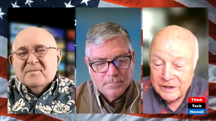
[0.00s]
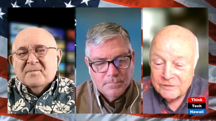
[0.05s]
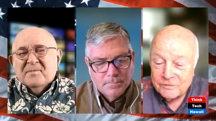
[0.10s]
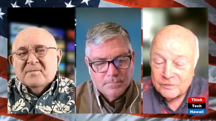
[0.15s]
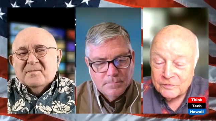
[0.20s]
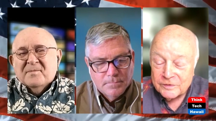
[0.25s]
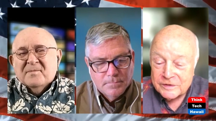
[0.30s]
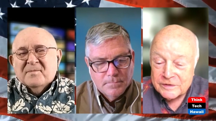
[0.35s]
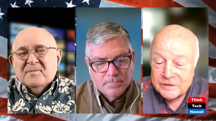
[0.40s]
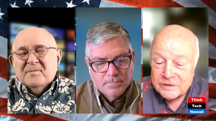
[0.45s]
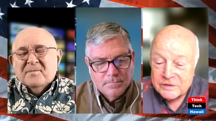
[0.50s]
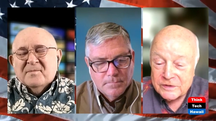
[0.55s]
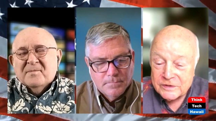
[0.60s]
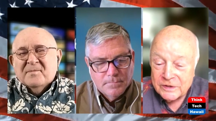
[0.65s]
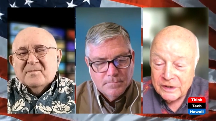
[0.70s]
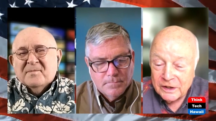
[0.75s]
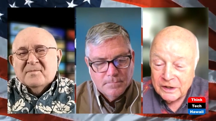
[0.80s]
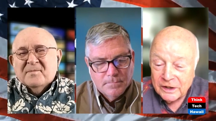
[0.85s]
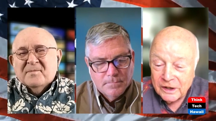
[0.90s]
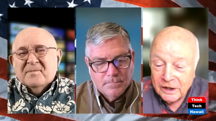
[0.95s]
Speaker 1: influence.
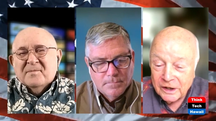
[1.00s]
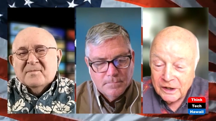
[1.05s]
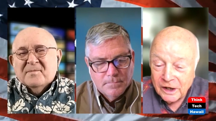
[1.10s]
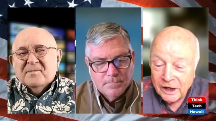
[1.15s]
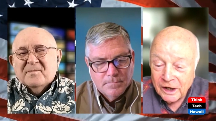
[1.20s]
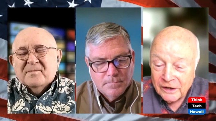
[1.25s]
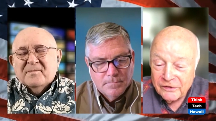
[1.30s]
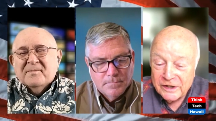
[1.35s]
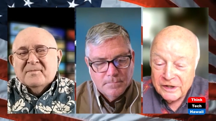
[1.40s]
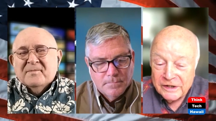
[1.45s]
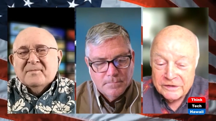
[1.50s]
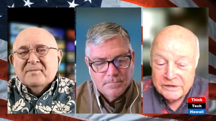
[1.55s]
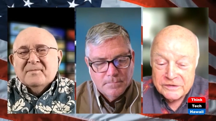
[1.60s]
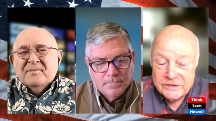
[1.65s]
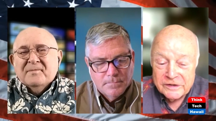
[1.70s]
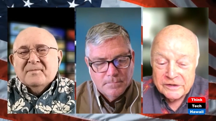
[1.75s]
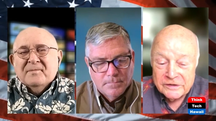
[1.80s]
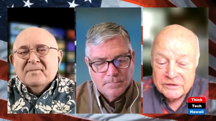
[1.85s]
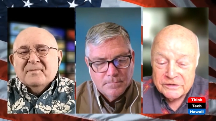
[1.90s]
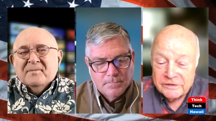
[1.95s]
I think
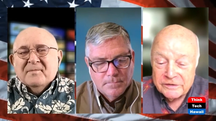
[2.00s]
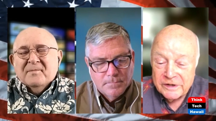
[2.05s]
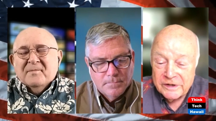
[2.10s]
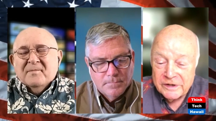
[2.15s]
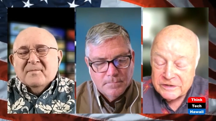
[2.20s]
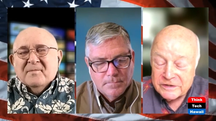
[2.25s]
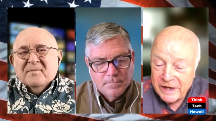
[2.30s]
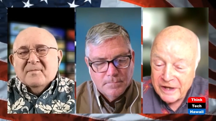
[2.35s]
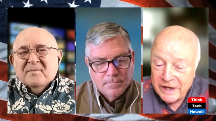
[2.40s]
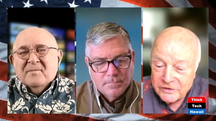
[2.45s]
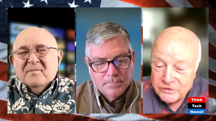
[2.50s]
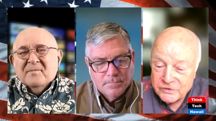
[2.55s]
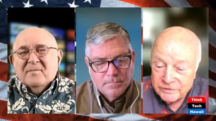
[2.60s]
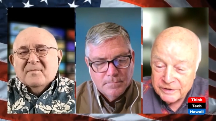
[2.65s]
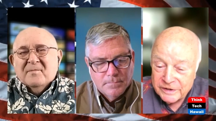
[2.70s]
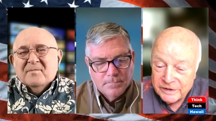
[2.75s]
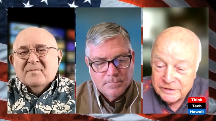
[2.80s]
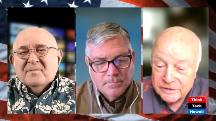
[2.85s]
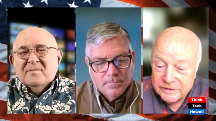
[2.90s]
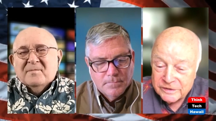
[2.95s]
is ex
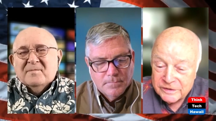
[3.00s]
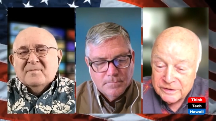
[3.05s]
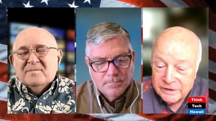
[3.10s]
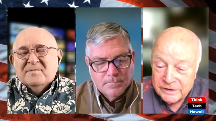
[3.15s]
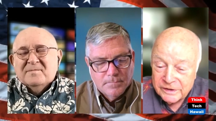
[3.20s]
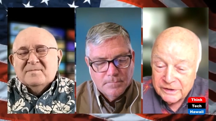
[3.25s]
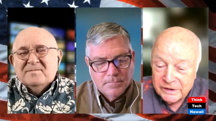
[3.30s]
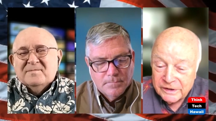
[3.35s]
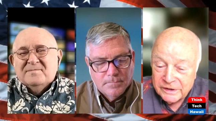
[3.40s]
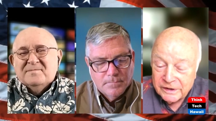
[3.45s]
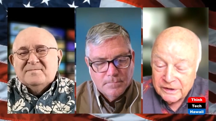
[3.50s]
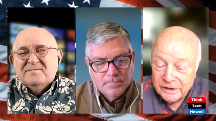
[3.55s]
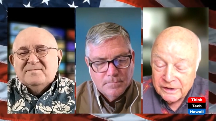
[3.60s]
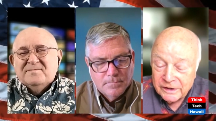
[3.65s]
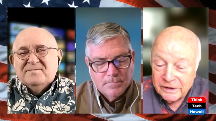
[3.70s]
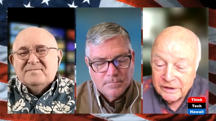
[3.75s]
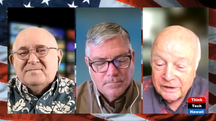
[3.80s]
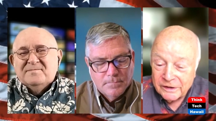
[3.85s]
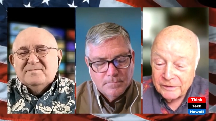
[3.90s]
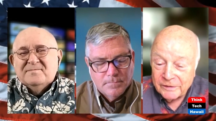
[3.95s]
exaggerated,
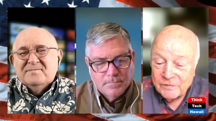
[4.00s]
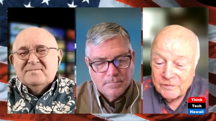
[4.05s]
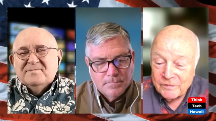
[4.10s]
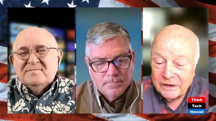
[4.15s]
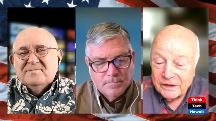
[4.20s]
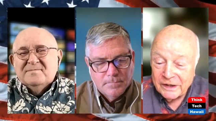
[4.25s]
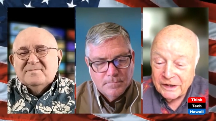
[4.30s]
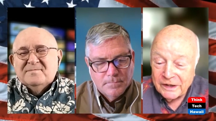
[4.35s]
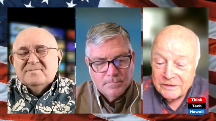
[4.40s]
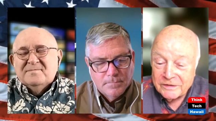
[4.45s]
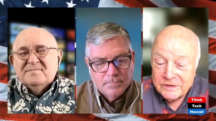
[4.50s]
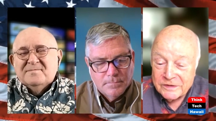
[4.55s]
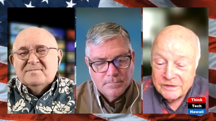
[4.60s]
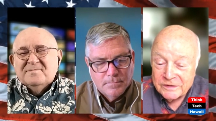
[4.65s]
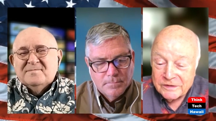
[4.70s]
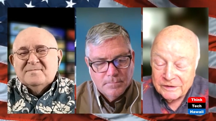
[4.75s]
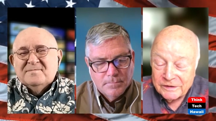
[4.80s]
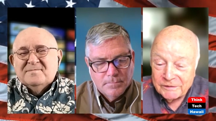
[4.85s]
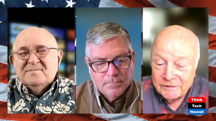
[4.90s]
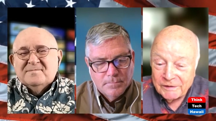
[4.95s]
um, and
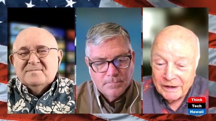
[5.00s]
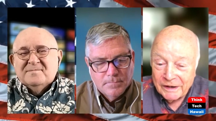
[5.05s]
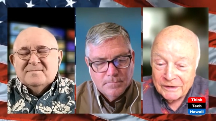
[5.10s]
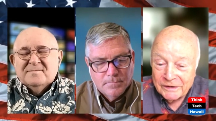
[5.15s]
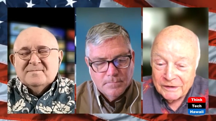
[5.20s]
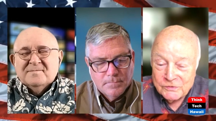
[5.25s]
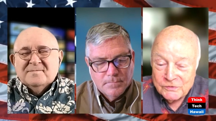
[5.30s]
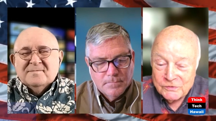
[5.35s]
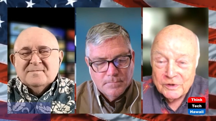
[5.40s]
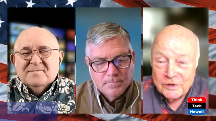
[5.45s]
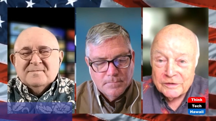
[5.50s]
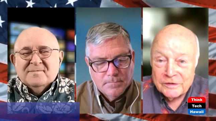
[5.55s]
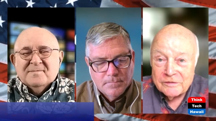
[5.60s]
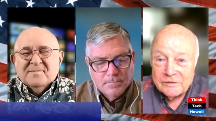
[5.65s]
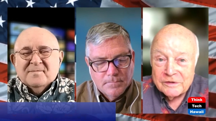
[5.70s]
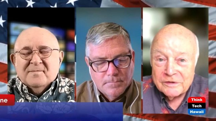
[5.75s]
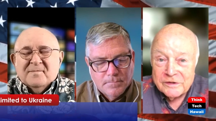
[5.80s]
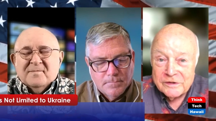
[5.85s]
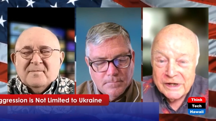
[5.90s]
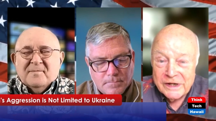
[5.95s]
uh, I do not
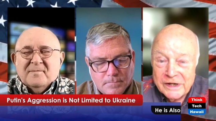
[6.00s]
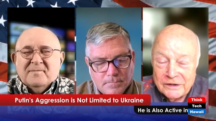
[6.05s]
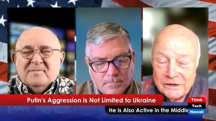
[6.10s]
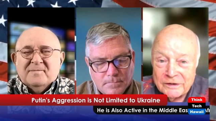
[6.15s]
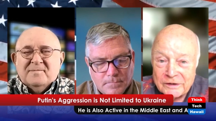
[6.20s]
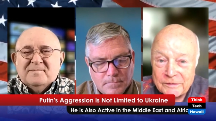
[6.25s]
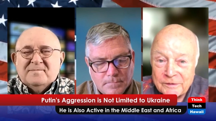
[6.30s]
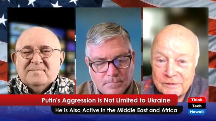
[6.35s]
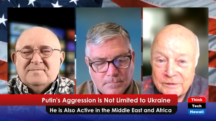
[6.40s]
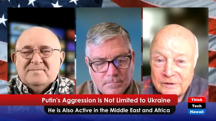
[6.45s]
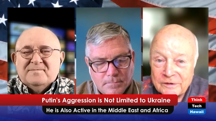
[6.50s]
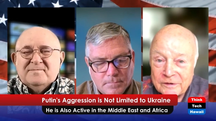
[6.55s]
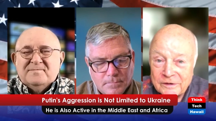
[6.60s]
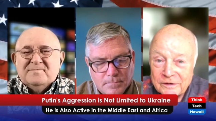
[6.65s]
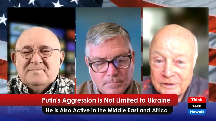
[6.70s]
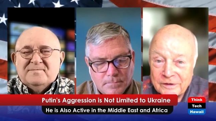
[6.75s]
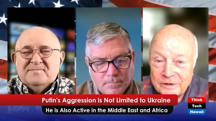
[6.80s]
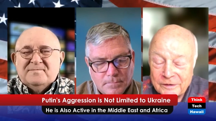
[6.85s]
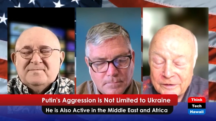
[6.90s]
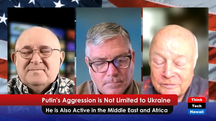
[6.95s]
think
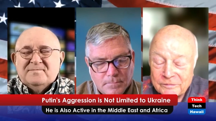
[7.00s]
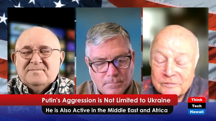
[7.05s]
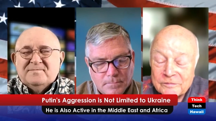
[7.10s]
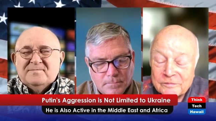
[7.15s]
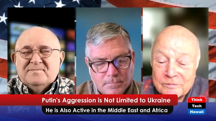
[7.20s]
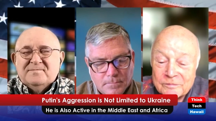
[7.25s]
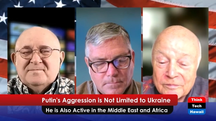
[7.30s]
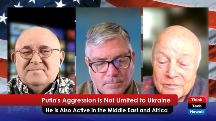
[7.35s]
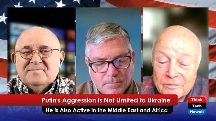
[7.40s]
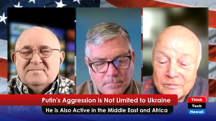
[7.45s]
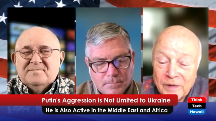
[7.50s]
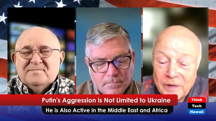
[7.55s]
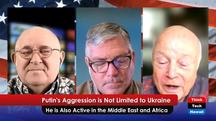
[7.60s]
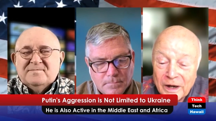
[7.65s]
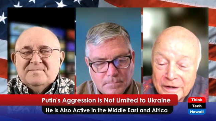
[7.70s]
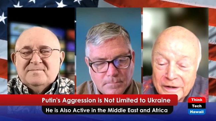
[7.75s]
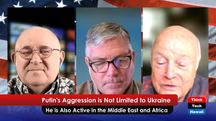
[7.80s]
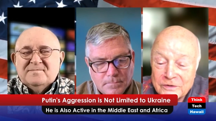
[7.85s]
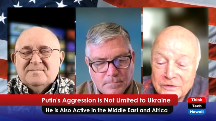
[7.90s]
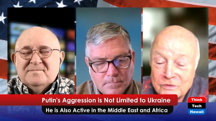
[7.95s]
uh,
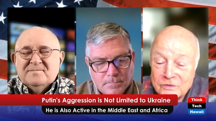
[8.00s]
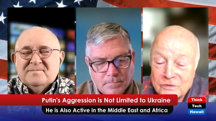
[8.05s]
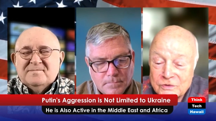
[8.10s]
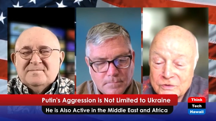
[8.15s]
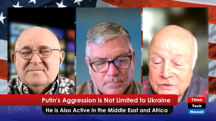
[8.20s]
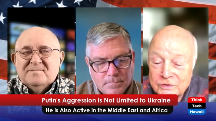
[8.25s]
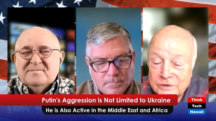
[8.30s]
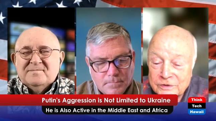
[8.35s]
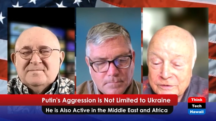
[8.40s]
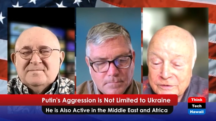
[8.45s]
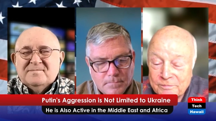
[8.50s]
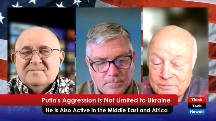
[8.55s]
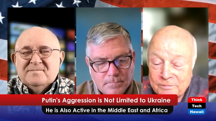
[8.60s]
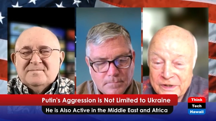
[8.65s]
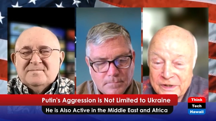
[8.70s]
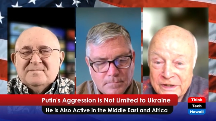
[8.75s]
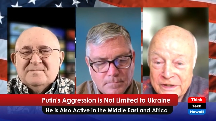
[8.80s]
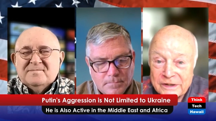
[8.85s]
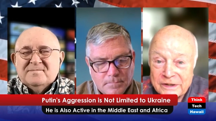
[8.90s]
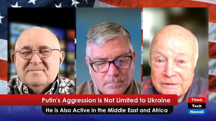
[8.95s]
Biden should
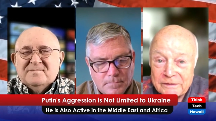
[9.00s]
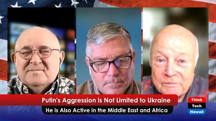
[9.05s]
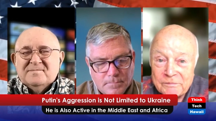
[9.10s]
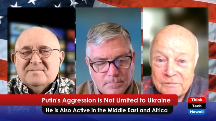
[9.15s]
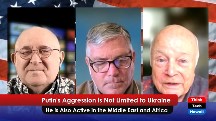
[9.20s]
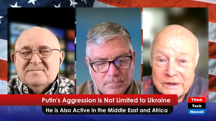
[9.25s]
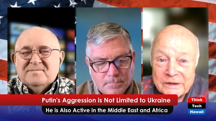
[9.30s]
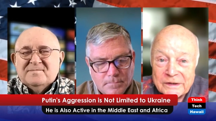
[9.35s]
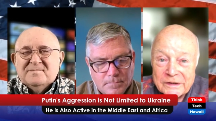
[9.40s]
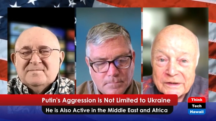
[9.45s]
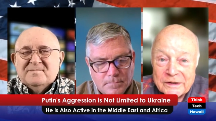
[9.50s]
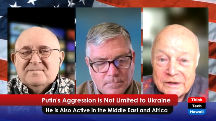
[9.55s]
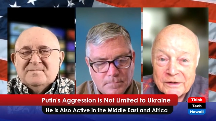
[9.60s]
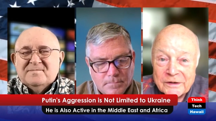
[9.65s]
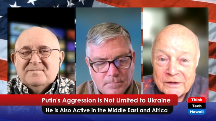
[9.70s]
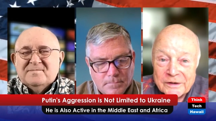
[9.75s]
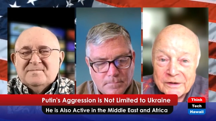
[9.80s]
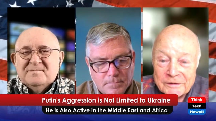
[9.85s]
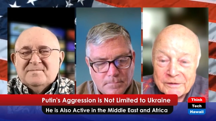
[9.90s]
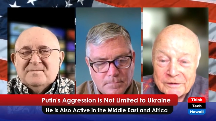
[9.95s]
be
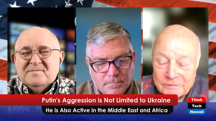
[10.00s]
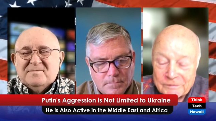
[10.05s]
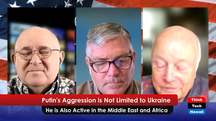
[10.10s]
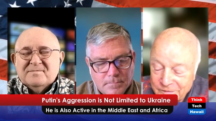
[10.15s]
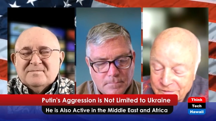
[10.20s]
uh,